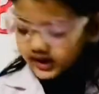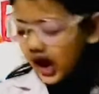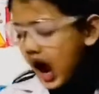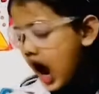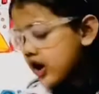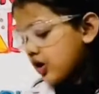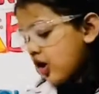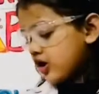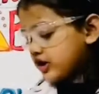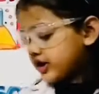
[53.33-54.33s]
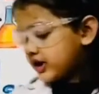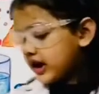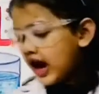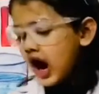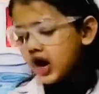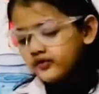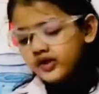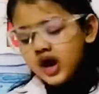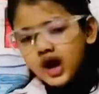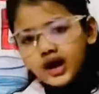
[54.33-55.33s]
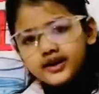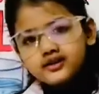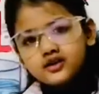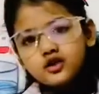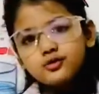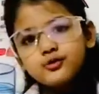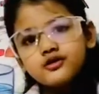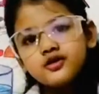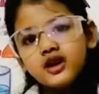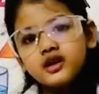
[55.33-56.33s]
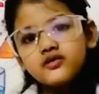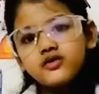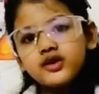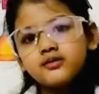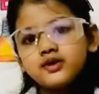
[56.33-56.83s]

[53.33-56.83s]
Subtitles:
I already have ice cubes ready with me.